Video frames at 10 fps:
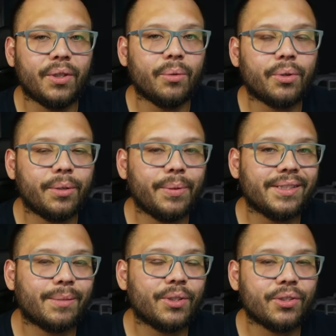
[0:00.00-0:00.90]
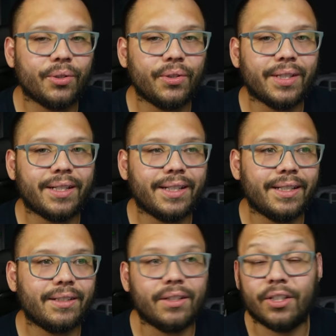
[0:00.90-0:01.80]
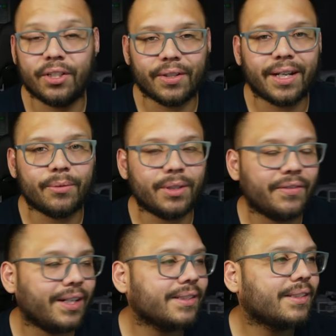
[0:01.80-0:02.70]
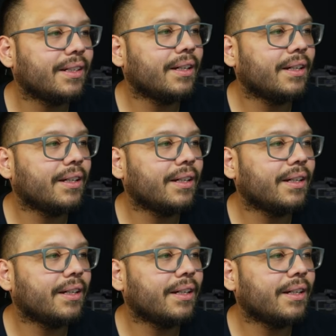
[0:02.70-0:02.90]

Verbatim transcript: But don't worry because I'm gonna show you that in another ad really fast.